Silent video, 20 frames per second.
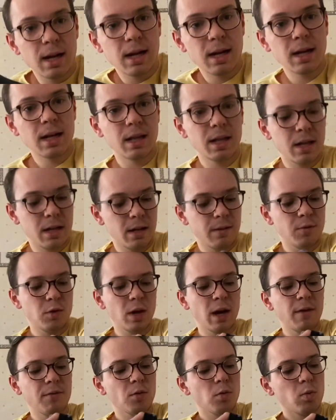And then if you
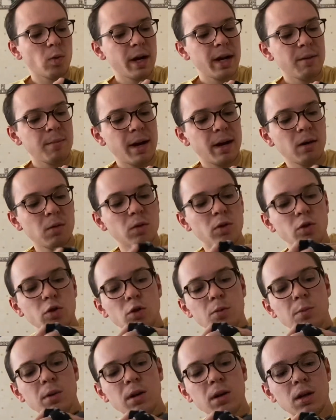have the right amount of lube,